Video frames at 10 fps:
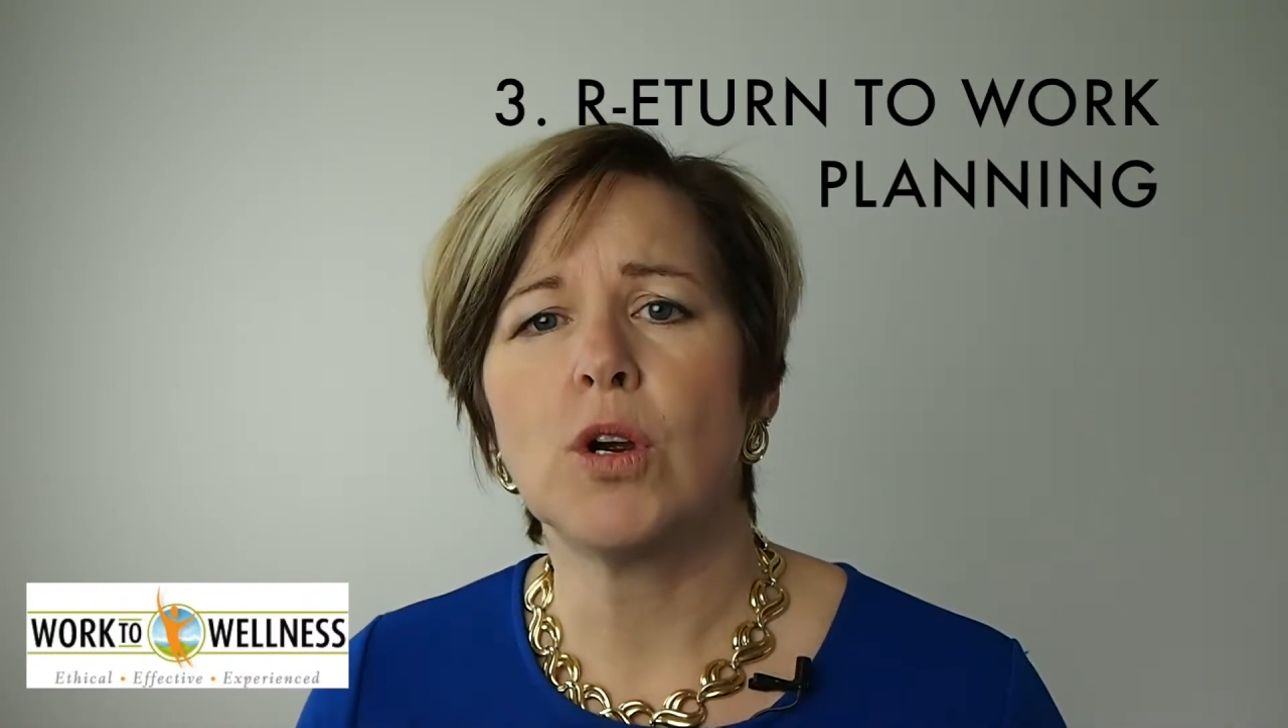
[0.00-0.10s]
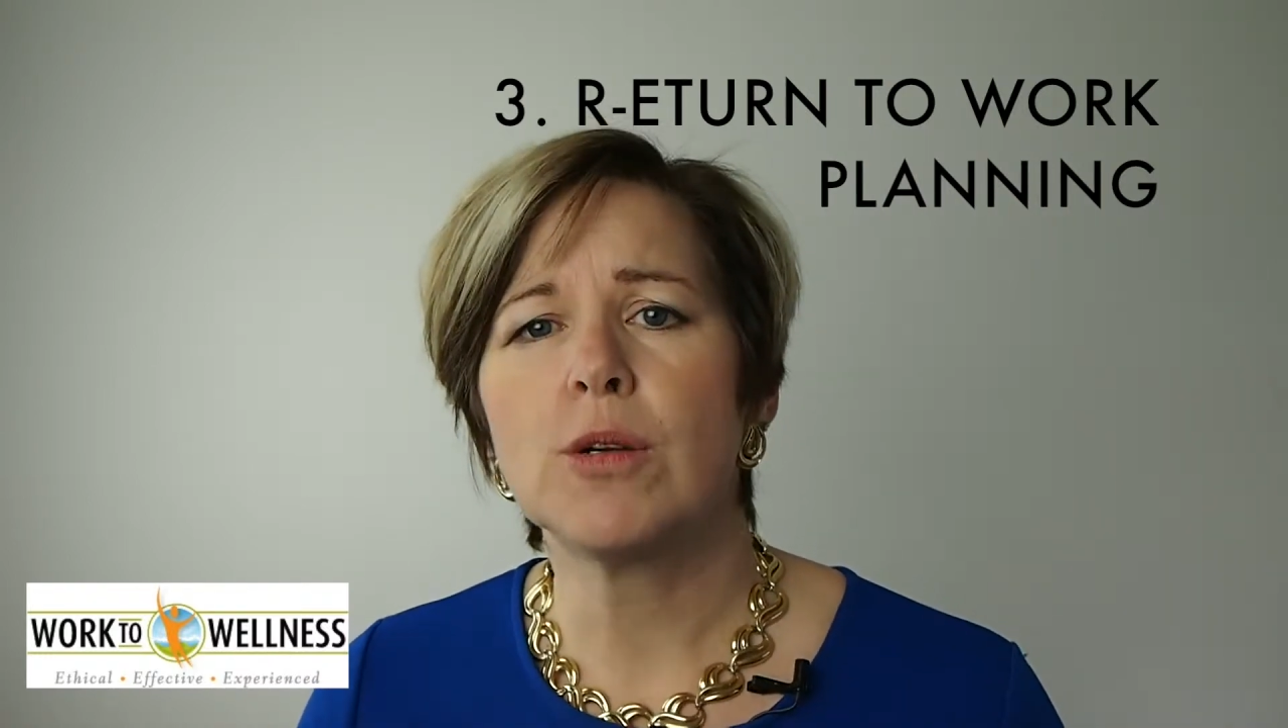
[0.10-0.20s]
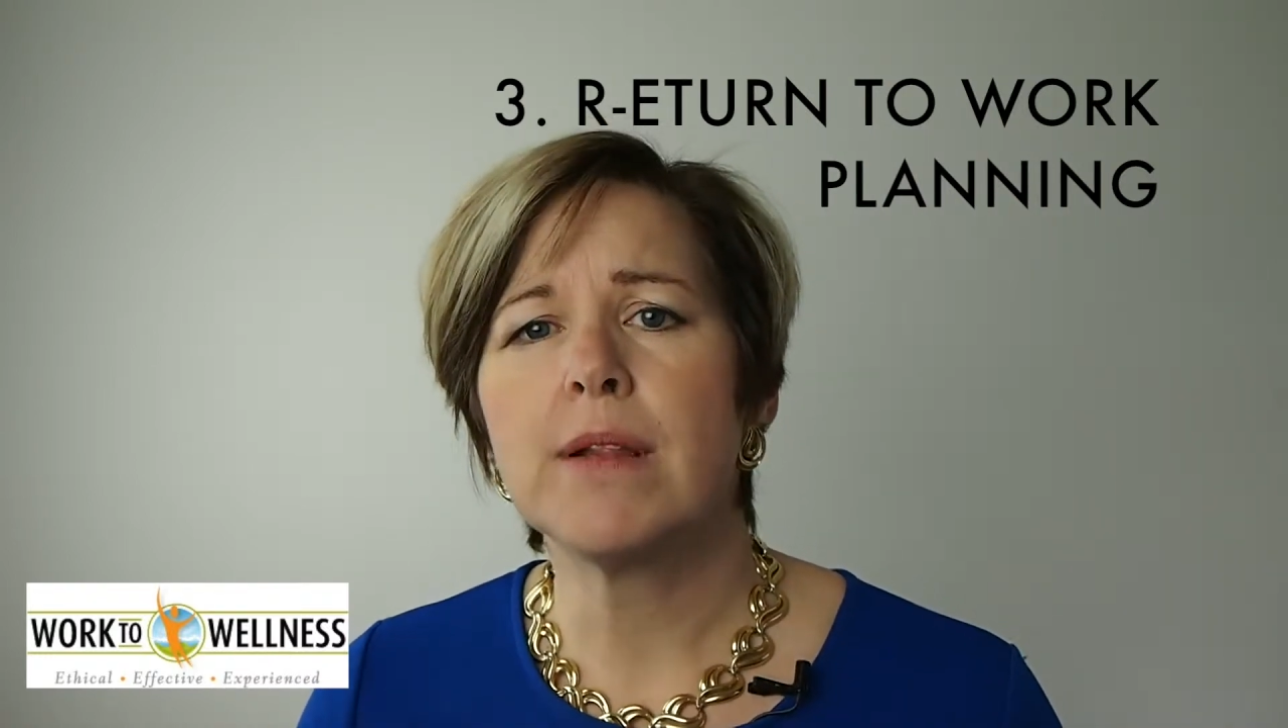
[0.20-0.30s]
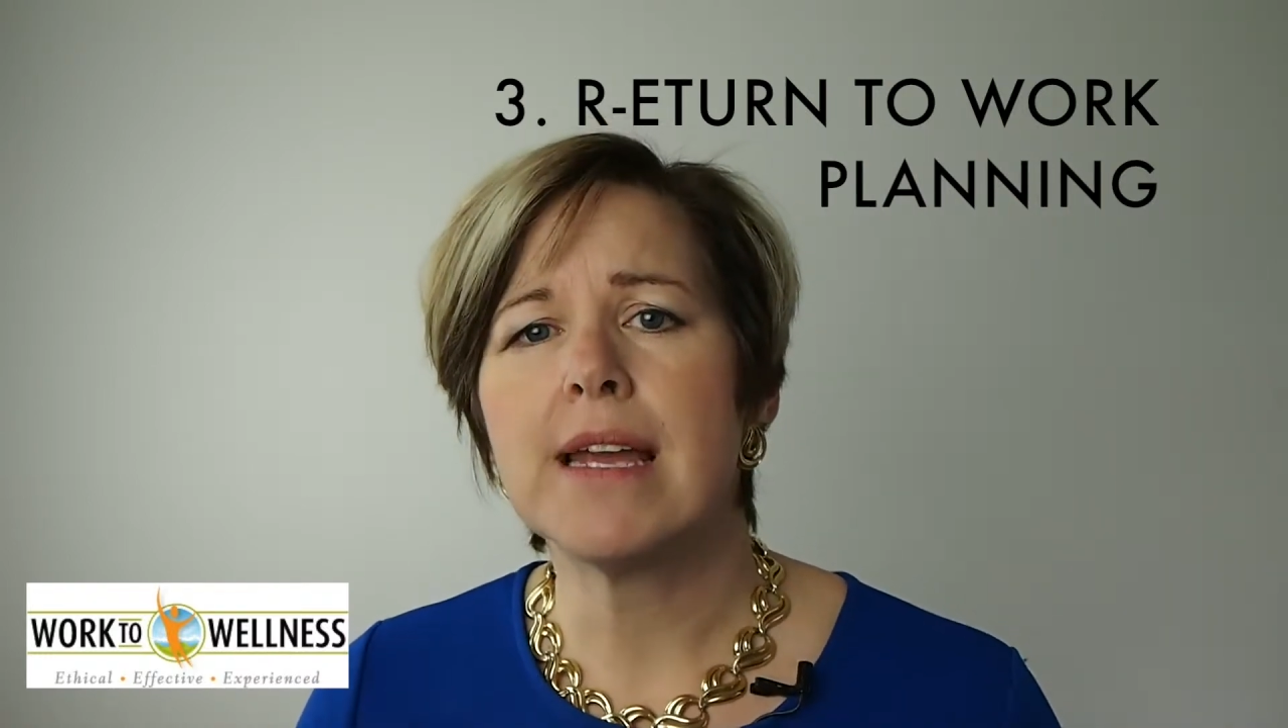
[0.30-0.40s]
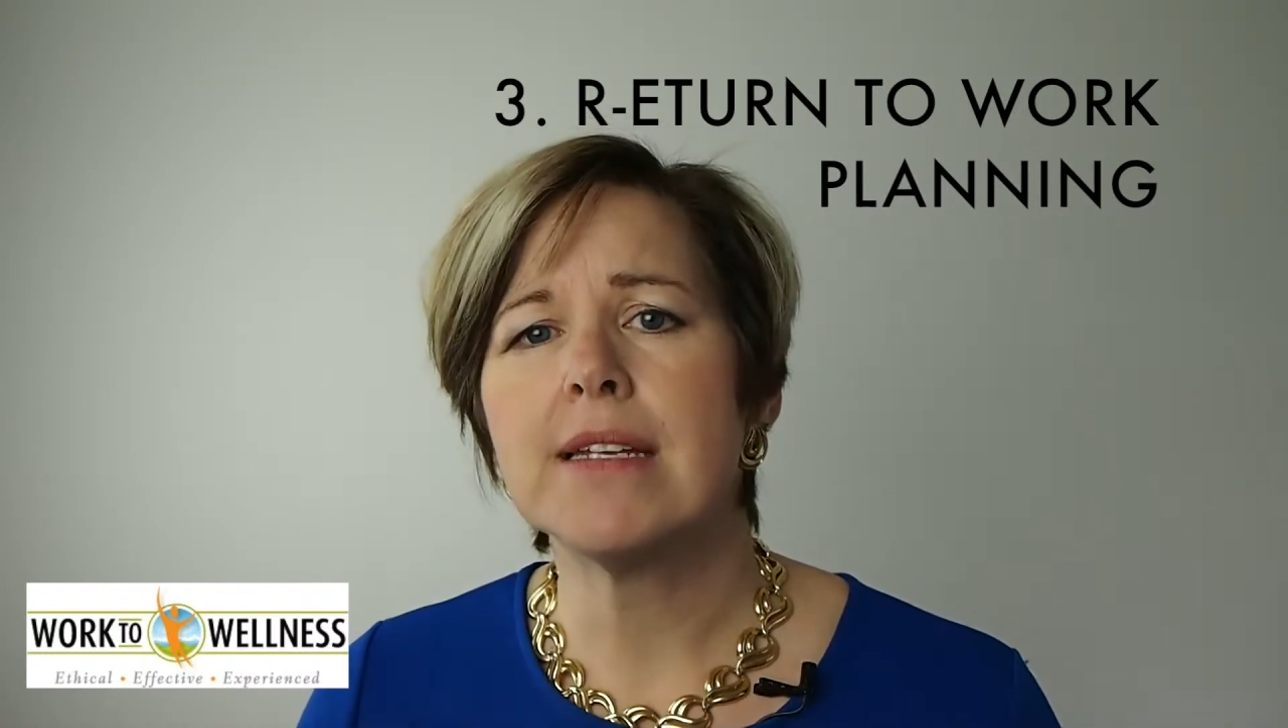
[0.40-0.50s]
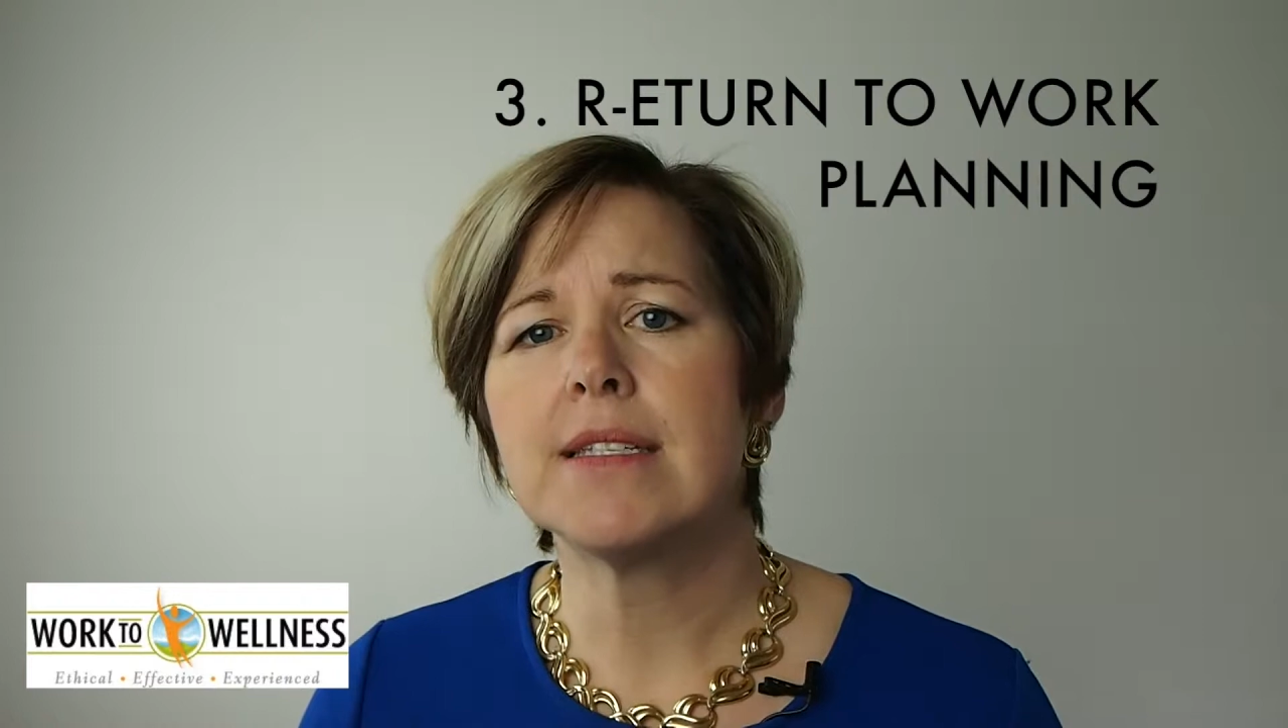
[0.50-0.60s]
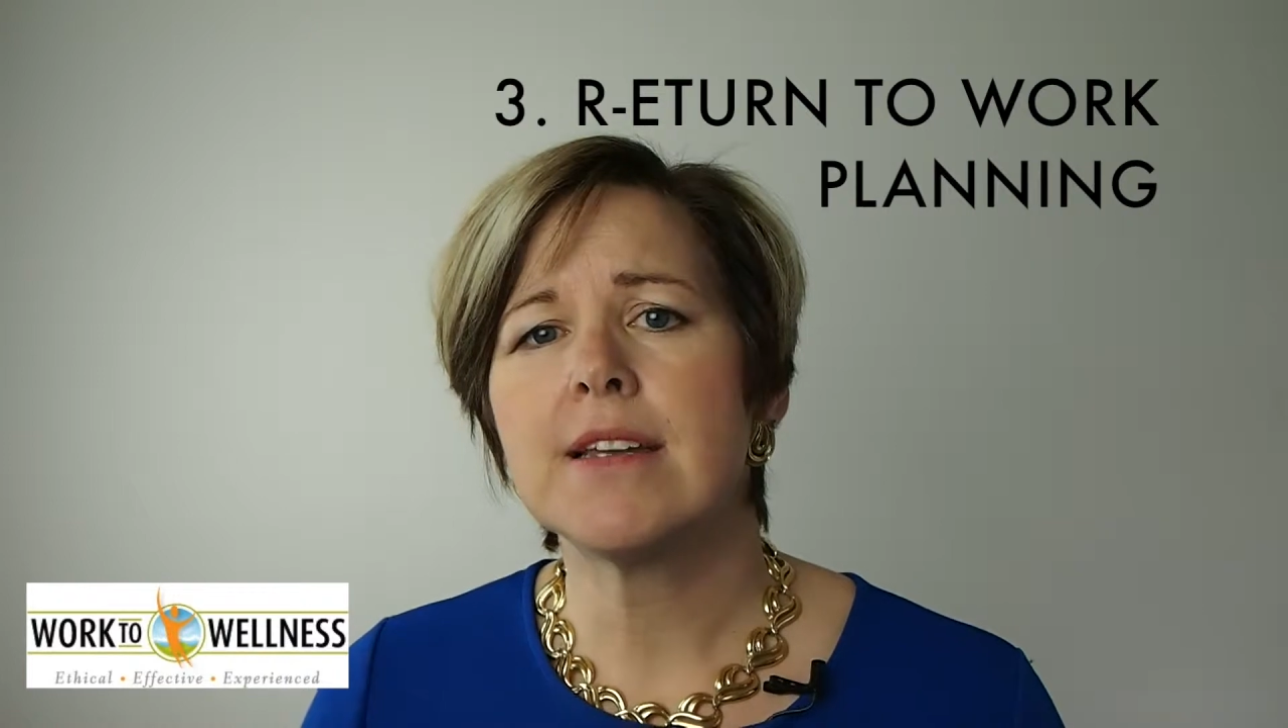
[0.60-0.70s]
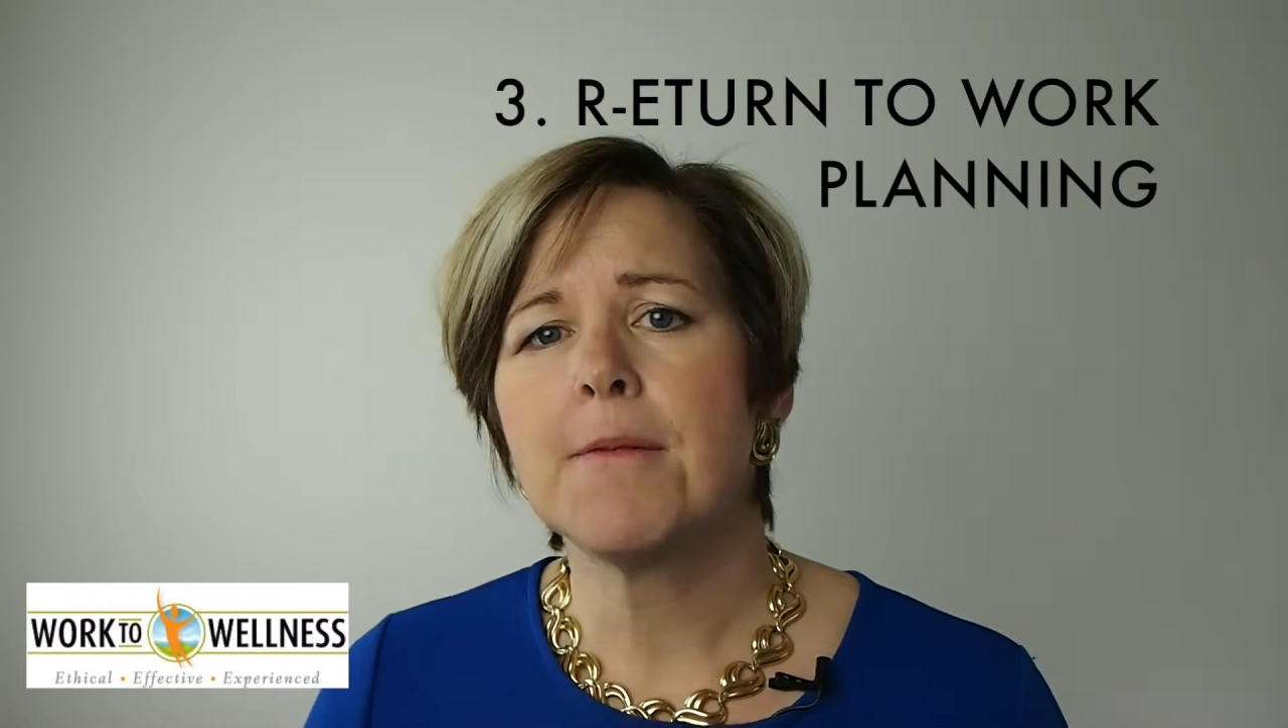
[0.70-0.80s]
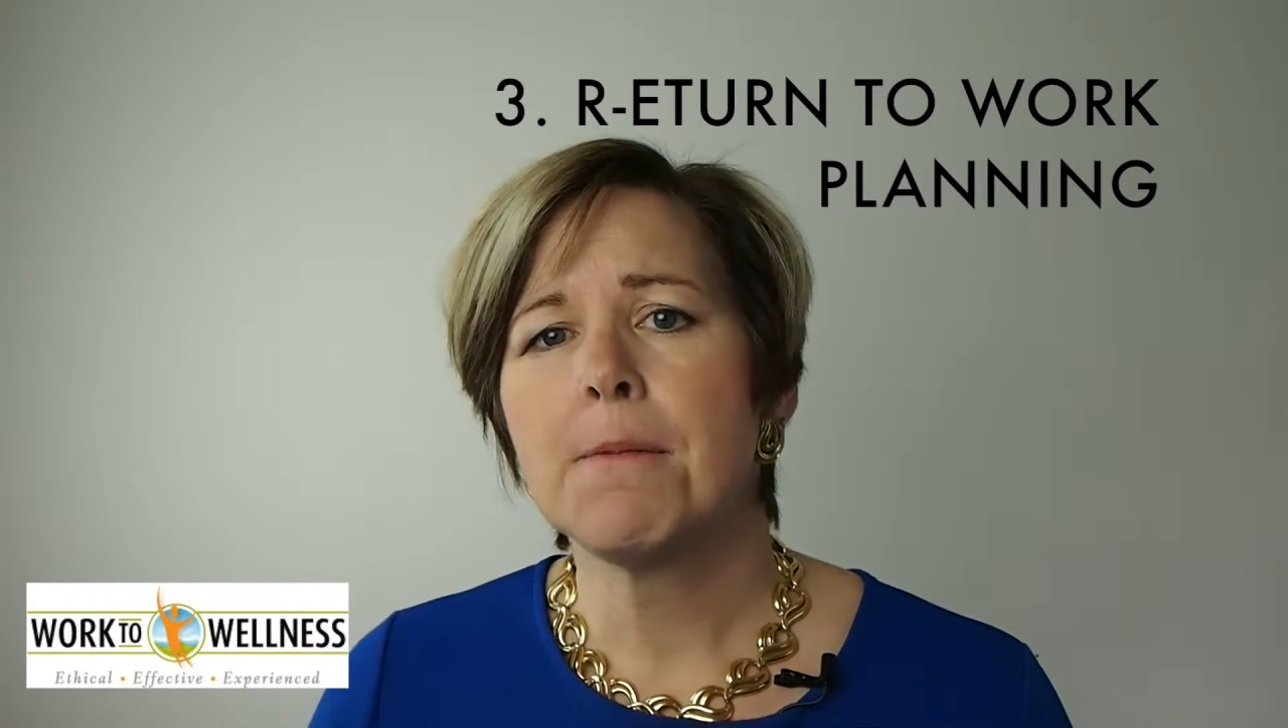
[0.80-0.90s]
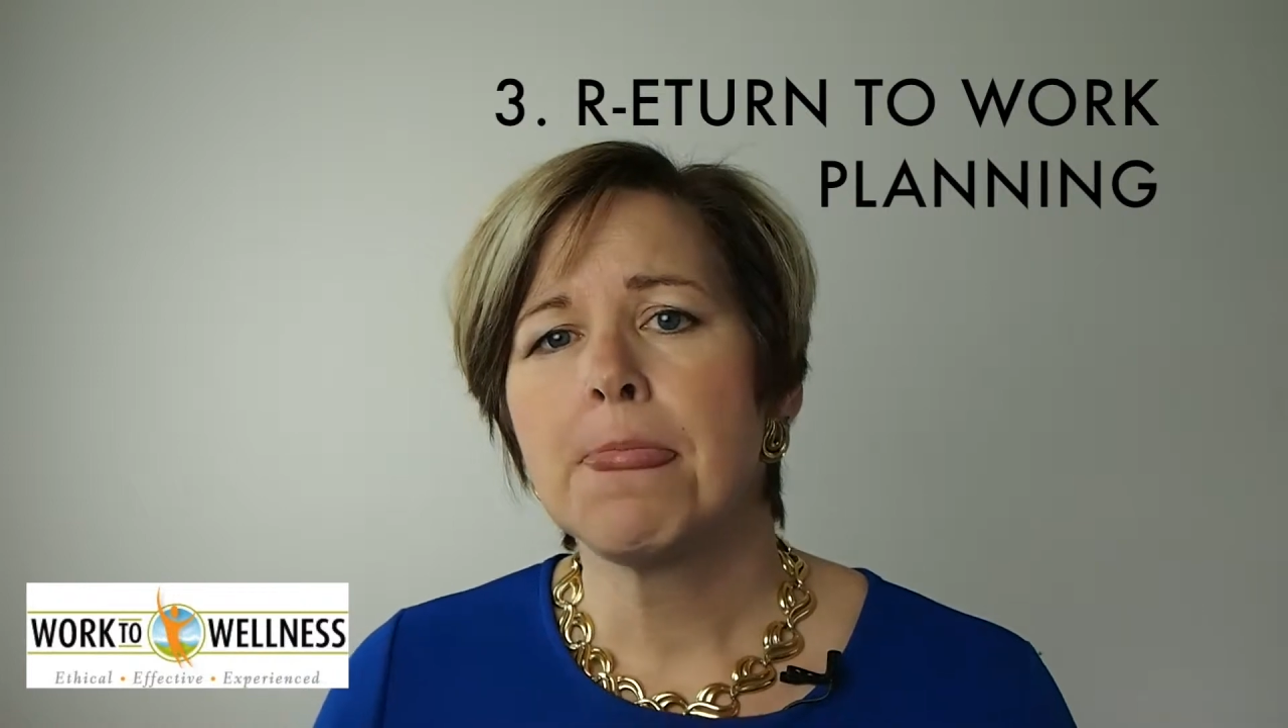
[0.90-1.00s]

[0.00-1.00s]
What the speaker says: workplace.